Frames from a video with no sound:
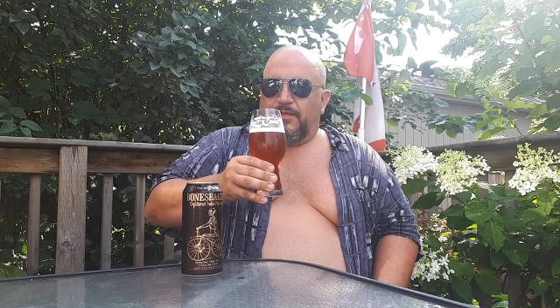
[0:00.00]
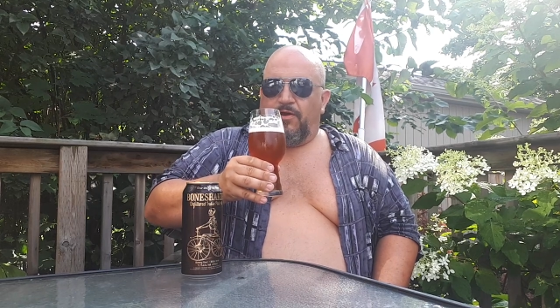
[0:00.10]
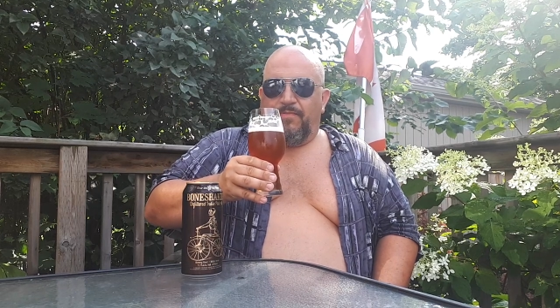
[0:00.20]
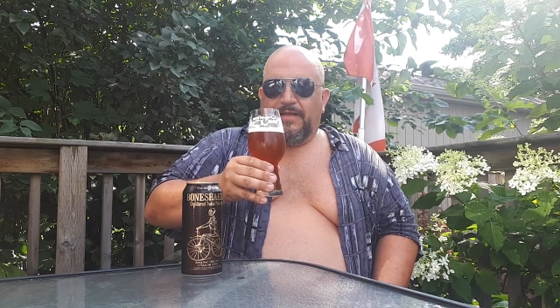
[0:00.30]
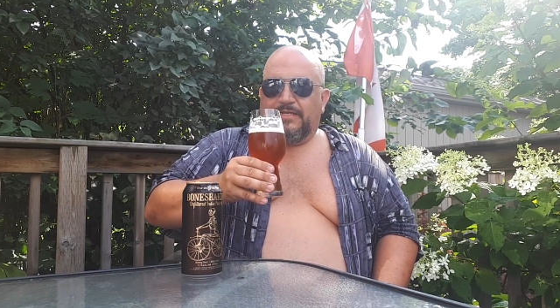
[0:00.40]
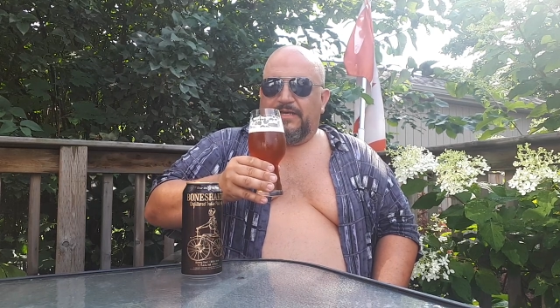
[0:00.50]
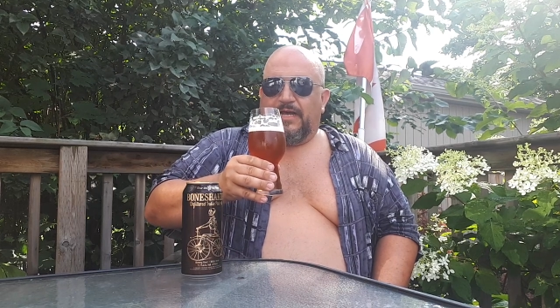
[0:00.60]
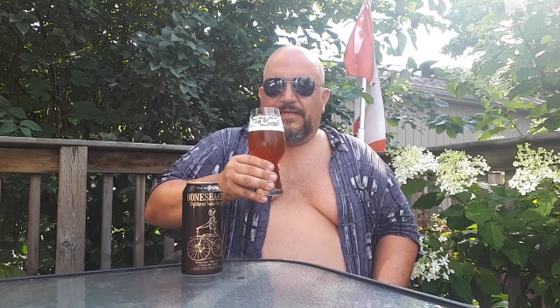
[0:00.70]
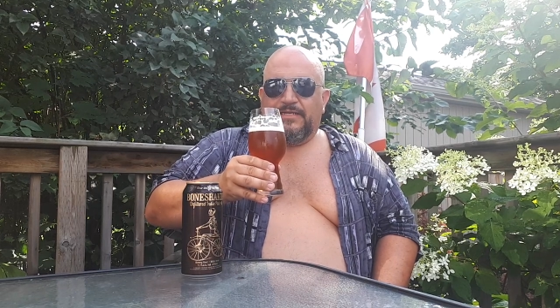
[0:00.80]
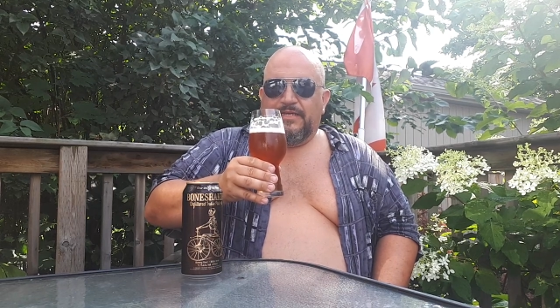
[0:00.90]
Oh my
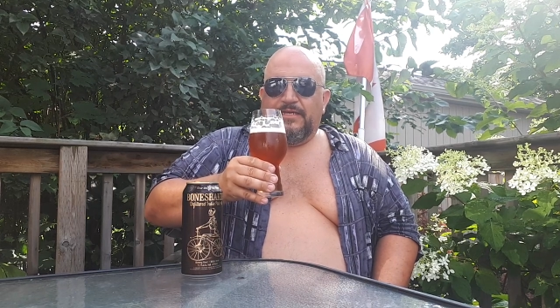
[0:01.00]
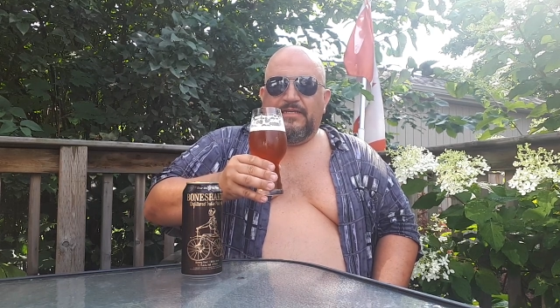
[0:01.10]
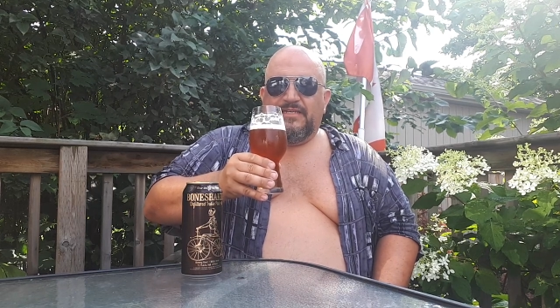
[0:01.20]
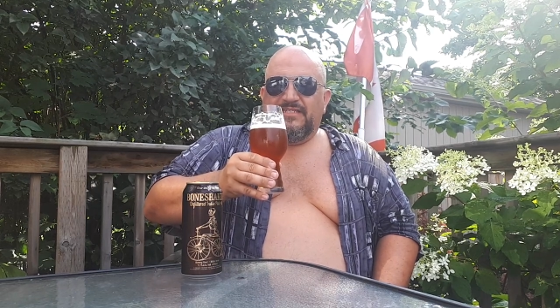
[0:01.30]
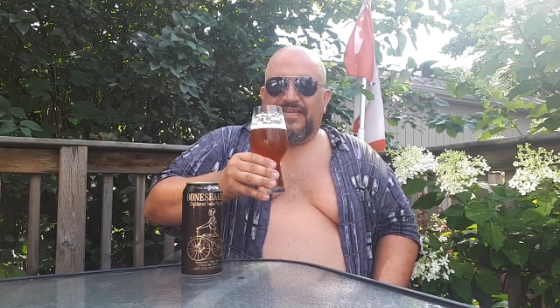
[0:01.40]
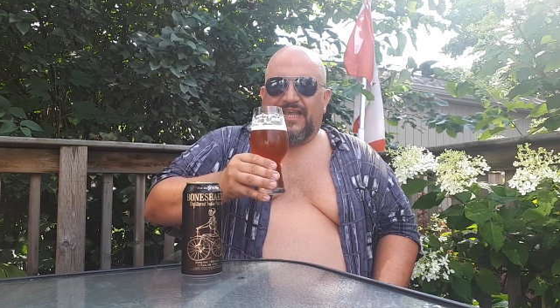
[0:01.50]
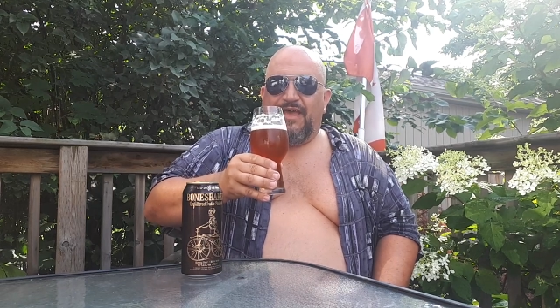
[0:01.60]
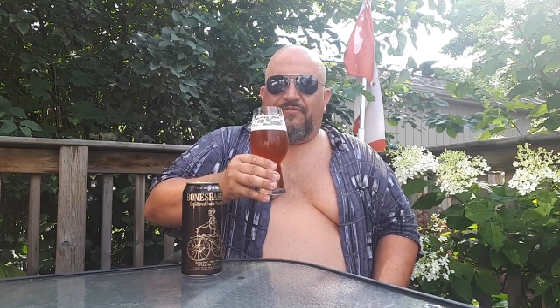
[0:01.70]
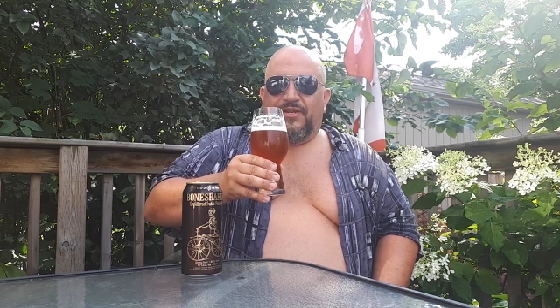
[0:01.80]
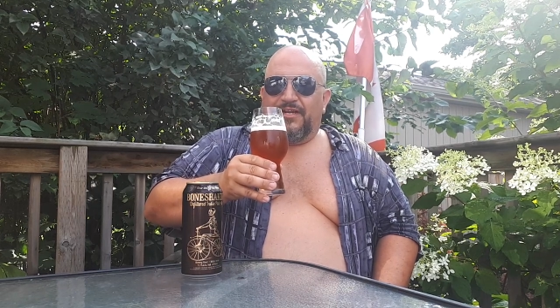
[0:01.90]
god. It's like
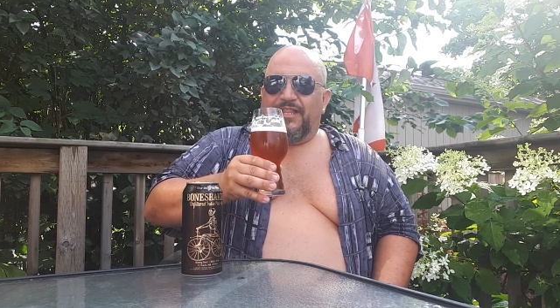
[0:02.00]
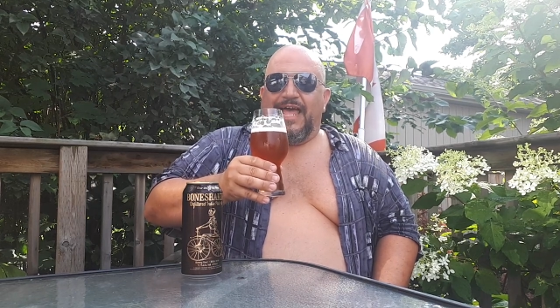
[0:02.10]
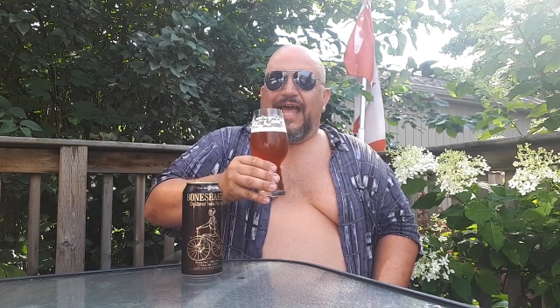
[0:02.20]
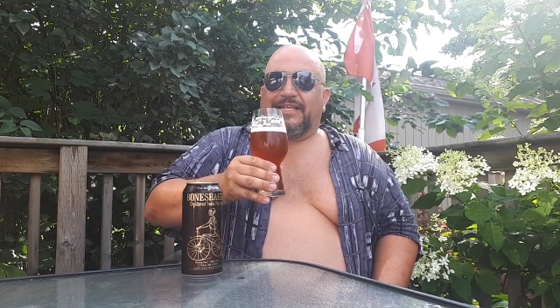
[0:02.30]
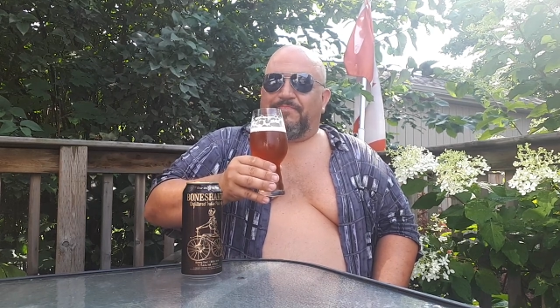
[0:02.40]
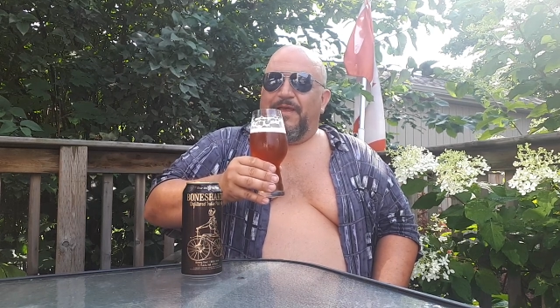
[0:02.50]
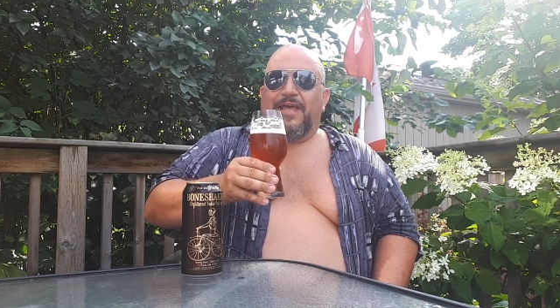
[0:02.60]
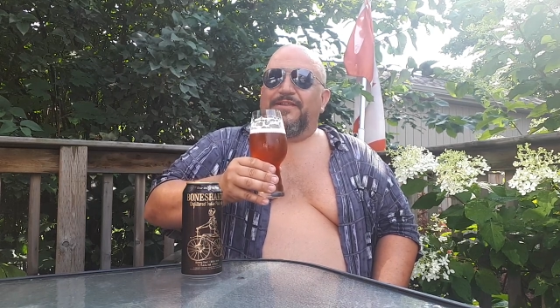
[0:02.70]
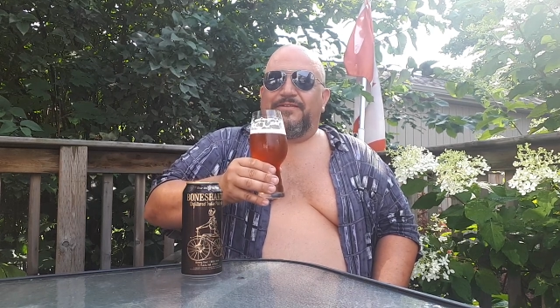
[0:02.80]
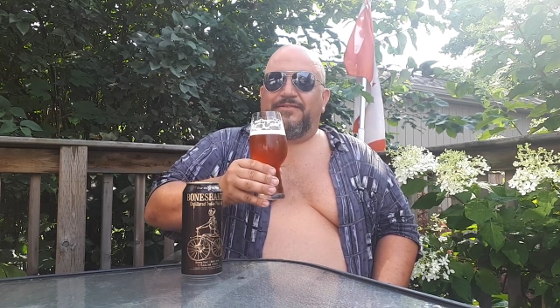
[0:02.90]
heaven in a glass,
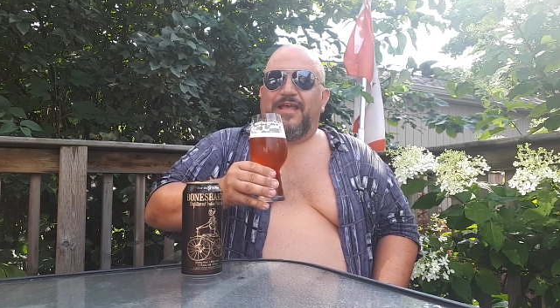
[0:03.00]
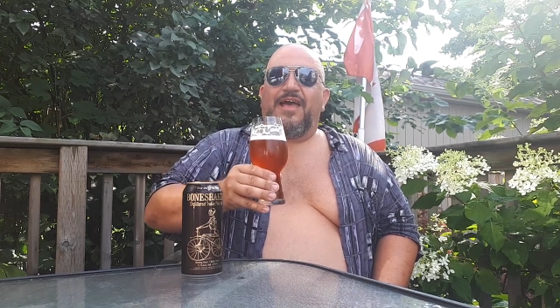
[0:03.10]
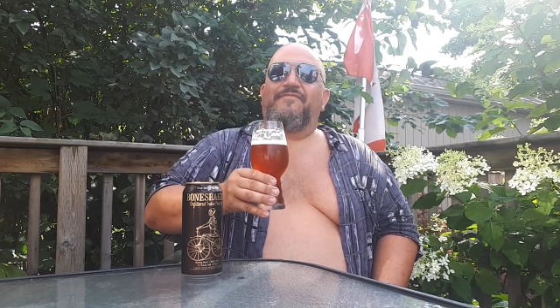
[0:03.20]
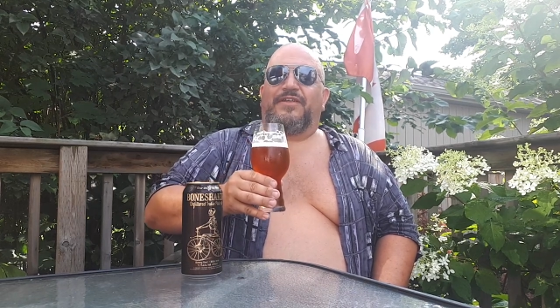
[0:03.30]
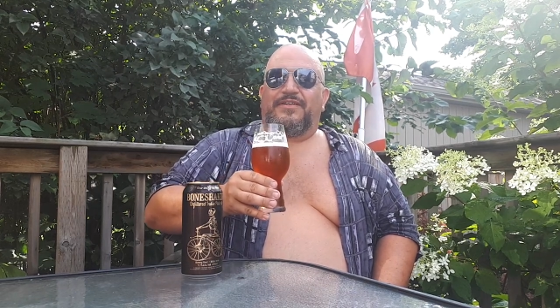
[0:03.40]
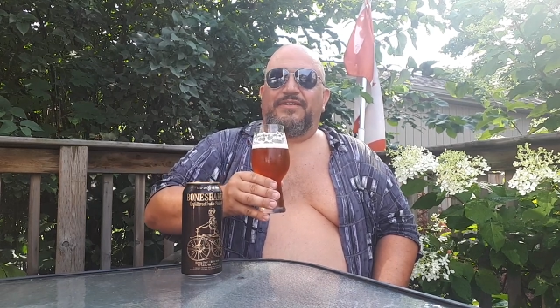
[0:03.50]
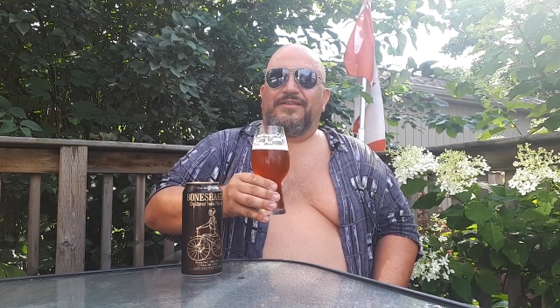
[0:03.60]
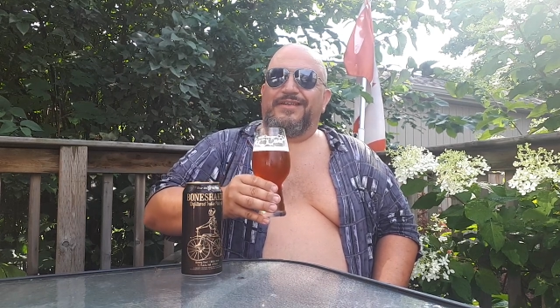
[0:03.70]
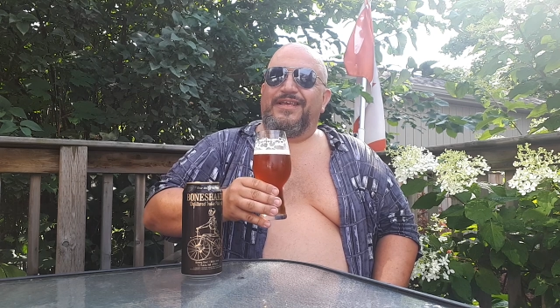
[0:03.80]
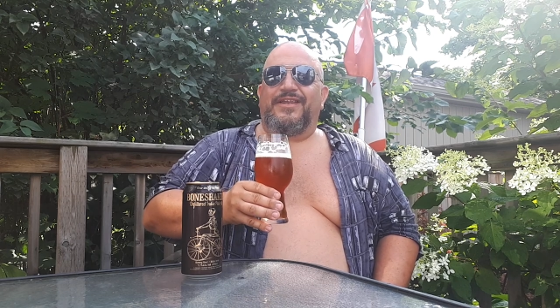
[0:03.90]
man. Heaven
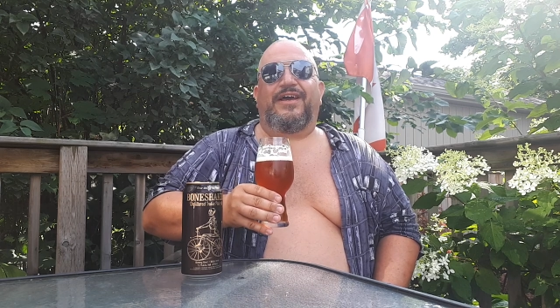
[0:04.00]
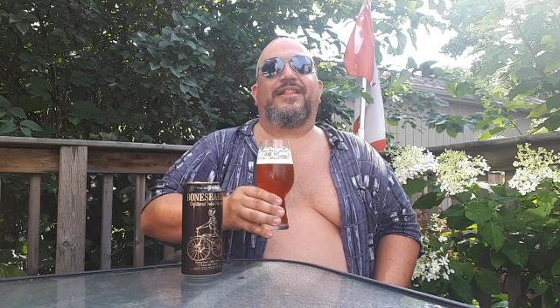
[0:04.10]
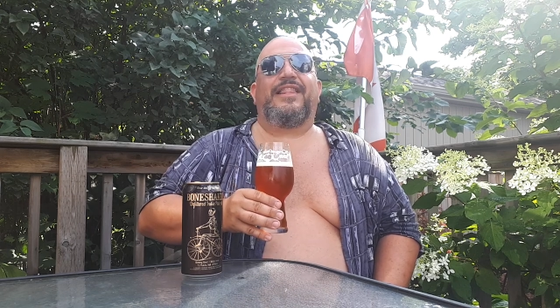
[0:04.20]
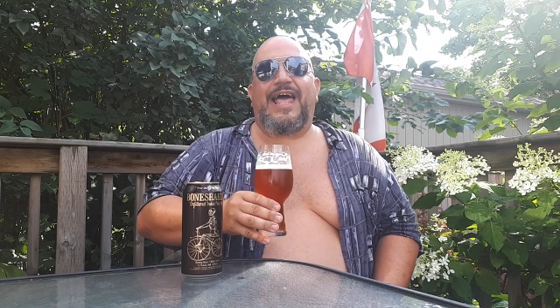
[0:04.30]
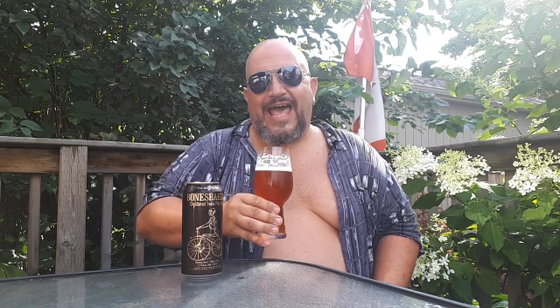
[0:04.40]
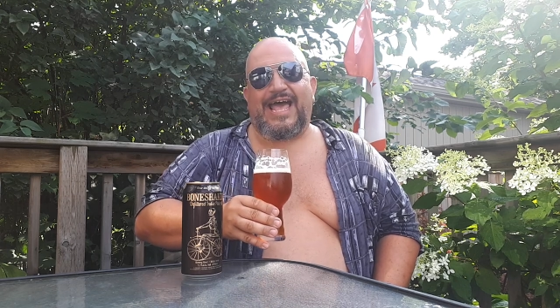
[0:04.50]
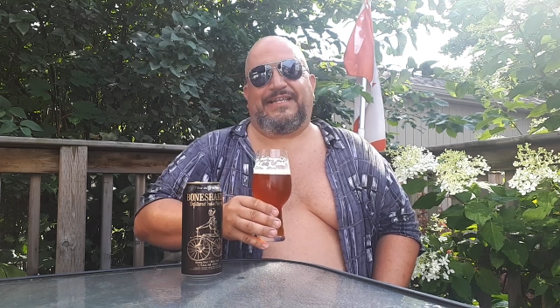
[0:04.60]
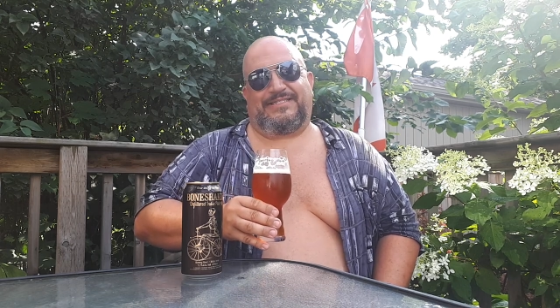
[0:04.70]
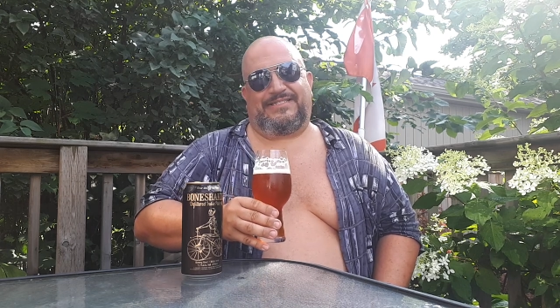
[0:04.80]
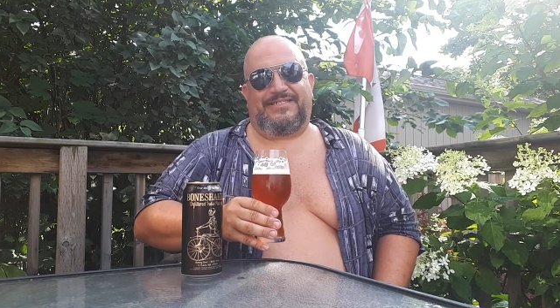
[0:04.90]
in a
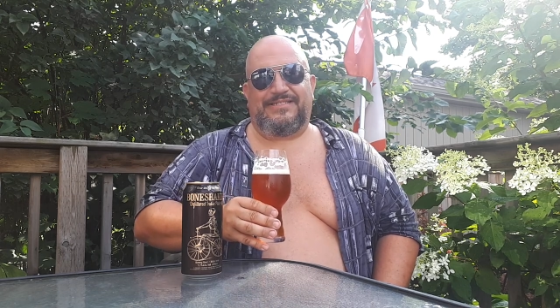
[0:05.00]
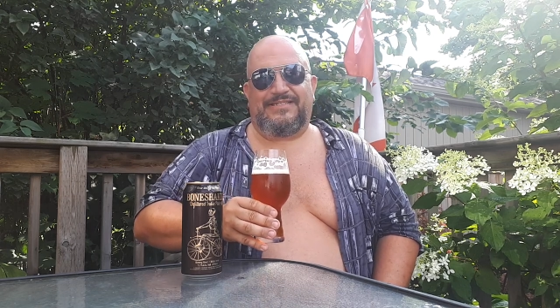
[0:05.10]
glass.